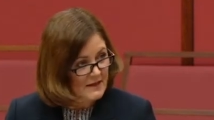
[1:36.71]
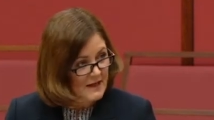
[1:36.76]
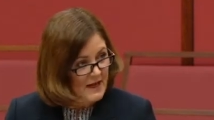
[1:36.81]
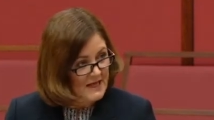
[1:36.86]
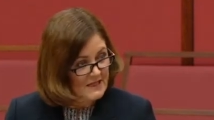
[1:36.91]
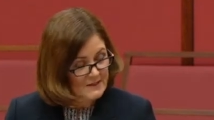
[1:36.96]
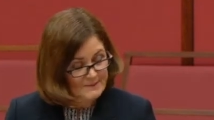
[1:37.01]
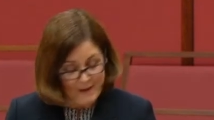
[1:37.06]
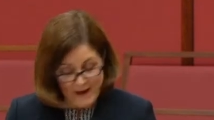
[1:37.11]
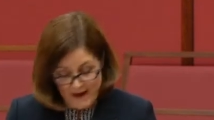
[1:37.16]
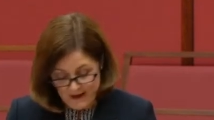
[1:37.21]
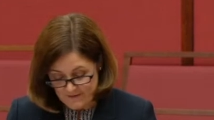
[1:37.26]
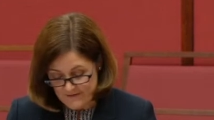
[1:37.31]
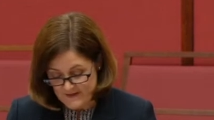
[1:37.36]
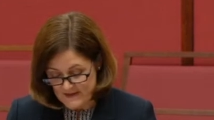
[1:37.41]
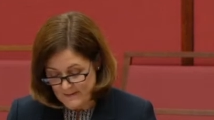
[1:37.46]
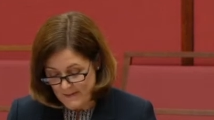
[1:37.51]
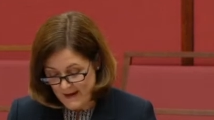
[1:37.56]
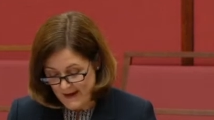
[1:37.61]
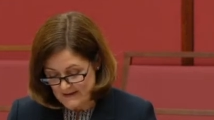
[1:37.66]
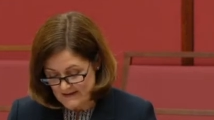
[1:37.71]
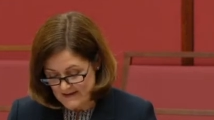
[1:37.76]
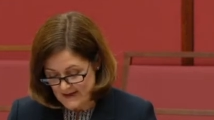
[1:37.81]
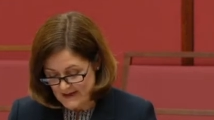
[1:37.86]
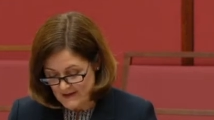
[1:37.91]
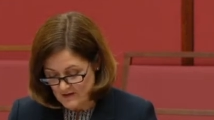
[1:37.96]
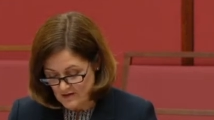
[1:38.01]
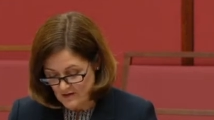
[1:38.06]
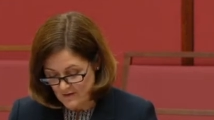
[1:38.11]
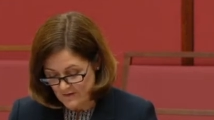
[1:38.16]
As part of this
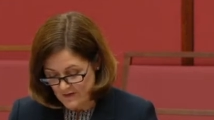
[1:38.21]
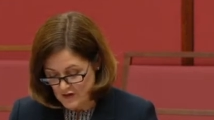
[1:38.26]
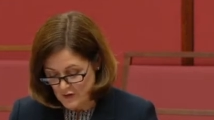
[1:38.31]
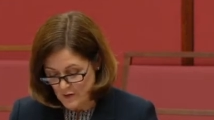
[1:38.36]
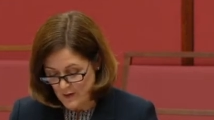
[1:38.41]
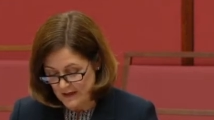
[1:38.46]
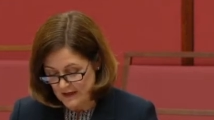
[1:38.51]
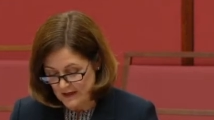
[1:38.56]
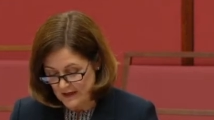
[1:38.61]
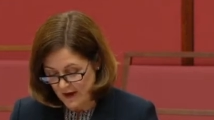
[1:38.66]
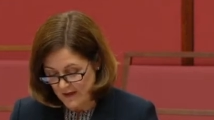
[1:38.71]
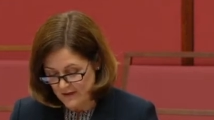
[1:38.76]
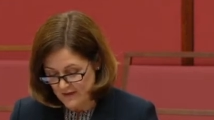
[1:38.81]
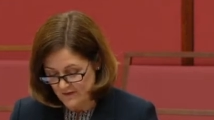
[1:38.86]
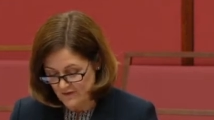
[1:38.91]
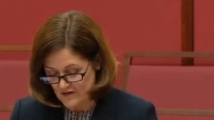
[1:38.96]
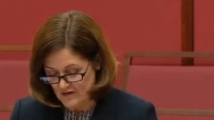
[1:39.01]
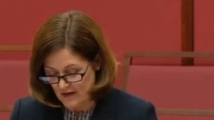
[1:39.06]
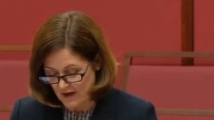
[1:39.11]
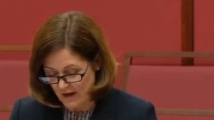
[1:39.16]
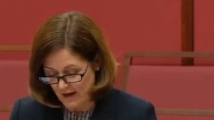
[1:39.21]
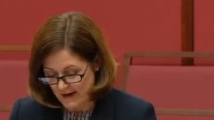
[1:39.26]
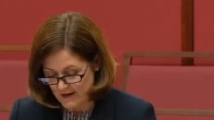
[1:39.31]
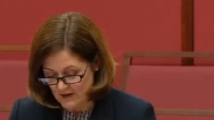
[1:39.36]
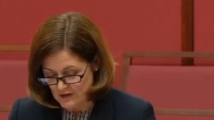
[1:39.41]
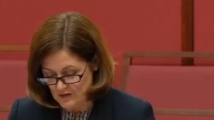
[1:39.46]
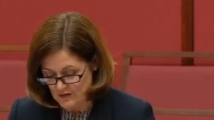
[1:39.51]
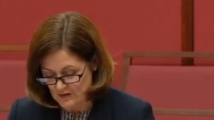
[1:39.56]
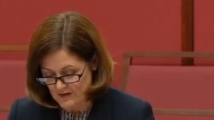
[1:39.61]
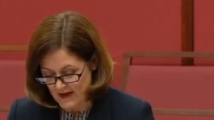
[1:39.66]
mandate, on the 29th of July
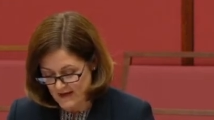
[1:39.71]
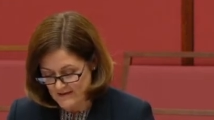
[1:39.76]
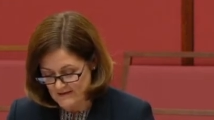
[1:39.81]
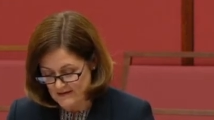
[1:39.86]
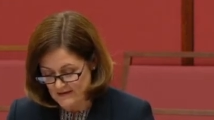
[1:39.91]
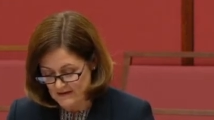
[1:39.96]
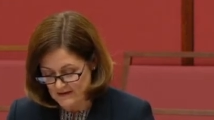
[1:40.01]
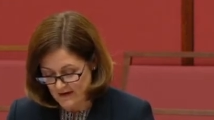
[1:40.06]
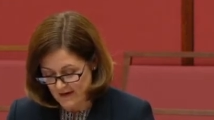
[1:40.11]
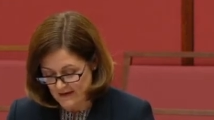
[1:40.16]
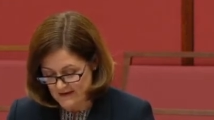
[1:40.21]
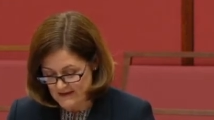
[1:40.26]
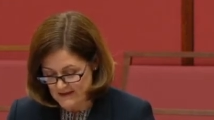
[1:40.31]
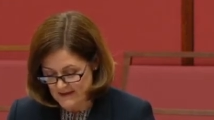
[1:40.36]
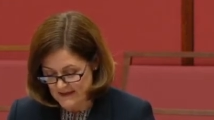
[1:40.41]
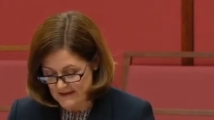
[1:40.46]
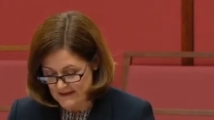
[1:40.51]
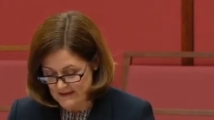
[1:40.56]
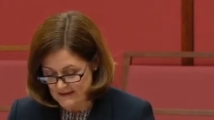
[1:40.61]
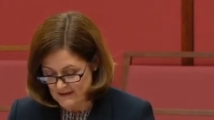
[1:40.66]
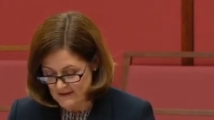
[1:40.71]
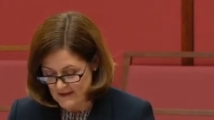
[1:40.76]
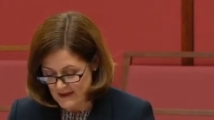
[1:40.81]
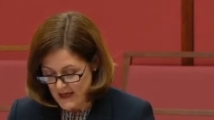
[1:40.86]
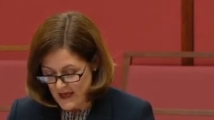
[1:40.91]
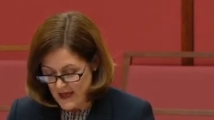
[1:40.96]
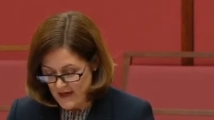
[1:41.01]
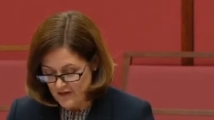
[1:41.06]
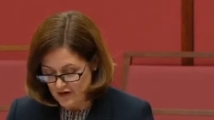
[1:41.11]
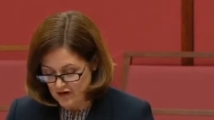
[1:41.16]
2019,
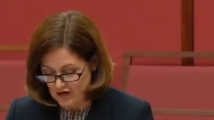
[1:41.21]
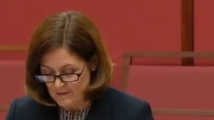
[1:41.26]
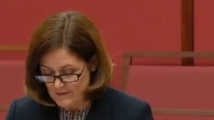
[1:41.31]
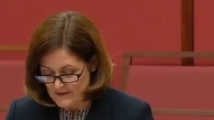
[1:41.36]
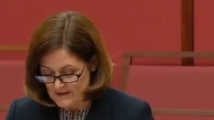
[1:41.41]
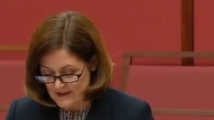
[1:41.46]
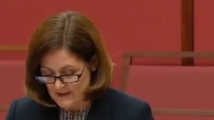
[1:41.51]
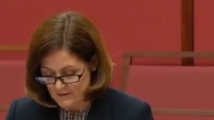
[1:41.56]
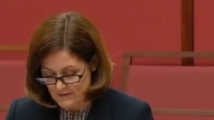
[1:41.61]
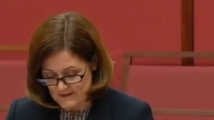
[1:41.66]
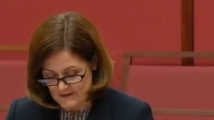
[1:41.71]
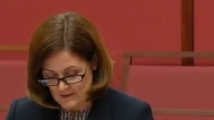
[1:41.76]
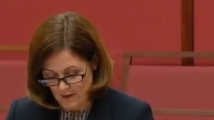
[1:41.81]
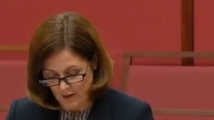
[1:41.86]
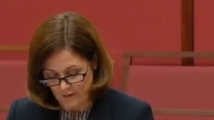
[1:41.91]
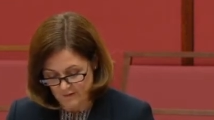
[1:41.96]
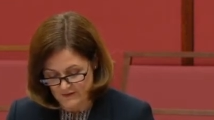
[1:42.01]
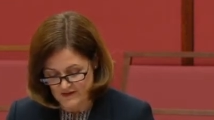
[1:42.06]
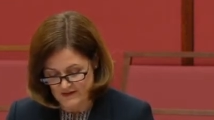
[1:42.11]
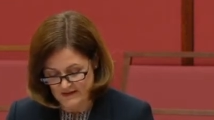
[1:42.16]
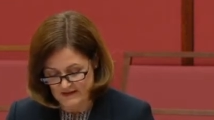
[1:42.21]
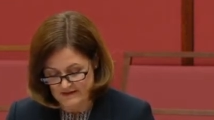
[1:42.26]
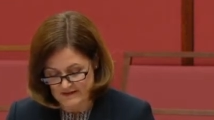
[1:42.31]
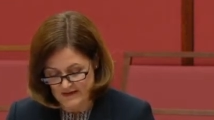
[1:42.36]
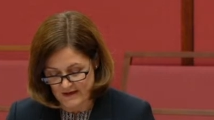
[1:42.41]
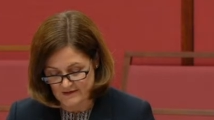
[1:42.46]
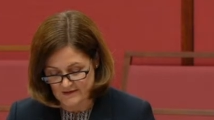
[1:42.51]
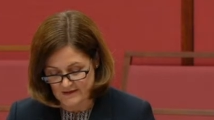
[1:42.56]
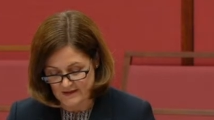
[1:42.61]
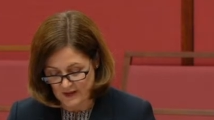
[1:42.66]
the committee resolved to
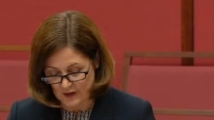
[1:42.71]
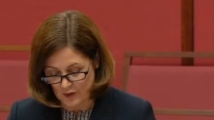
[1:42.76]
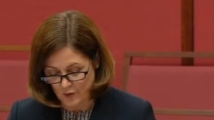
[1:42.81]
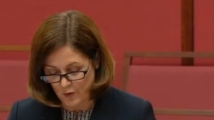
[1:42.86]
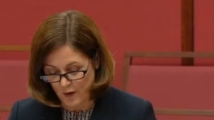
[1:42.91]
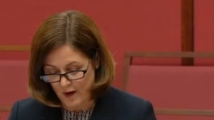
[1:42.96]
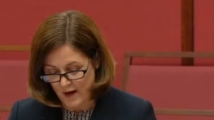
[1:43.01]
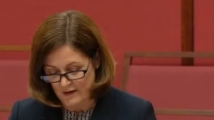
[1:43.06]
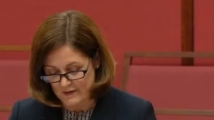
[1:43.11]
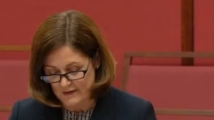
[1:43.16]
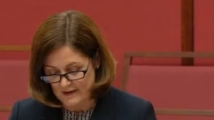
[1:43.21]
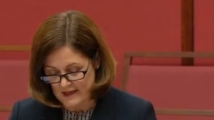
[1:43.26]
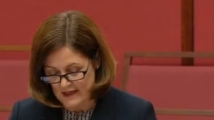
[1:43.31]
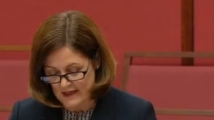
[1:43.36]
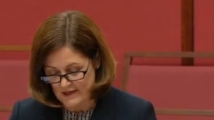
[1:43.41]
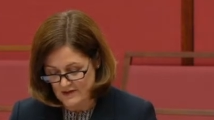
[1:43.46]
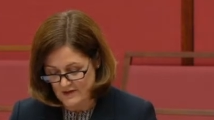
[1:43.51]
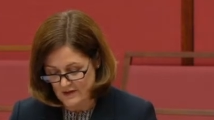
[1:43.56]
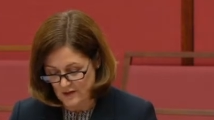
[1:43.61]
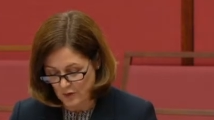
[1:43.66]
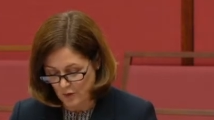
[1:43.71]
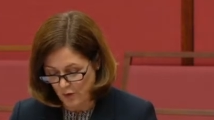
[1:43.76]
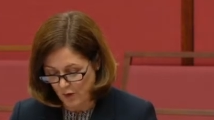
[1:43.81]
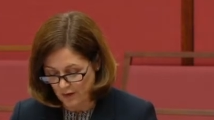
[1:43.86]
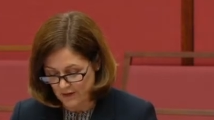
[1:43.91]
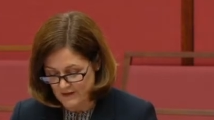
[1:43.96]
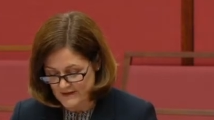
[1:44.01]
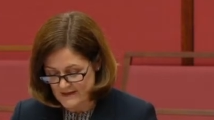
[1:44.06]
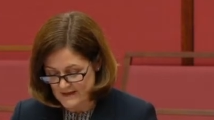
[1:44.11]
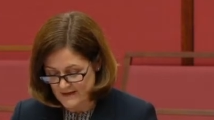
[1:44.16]
conduct an inquiry into the
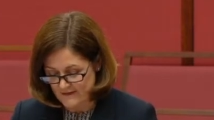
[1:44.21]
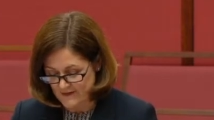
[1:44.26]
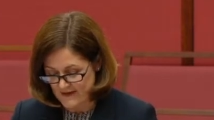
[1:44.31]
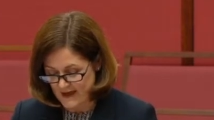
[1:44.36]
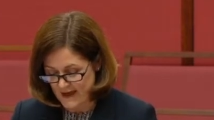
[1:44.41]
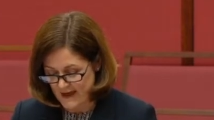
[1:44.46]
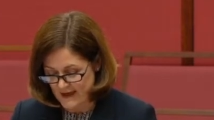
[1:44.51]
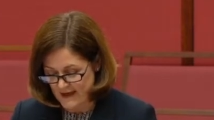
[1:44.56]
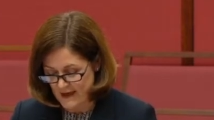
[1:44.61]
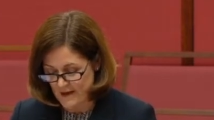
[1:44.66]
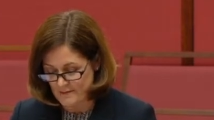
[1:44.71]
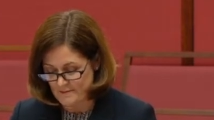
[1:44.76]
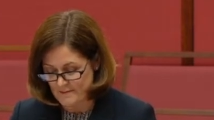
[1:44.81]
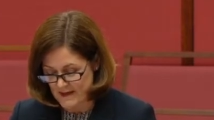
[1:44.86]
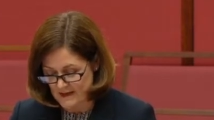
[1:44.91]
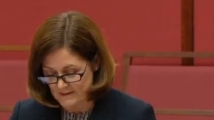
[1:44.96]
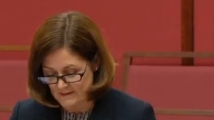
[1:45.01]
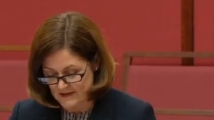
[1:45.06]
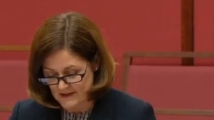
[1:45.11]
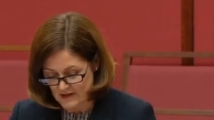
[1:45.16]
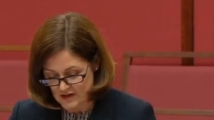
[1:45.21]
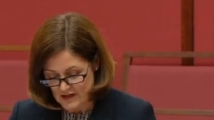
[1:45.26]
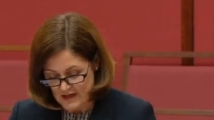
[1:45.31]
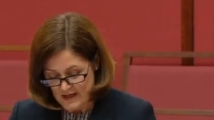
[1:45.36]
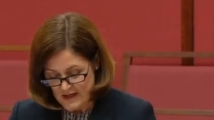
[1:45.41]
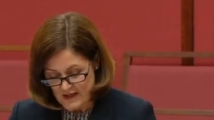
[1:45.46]
Quality of Care Amendment,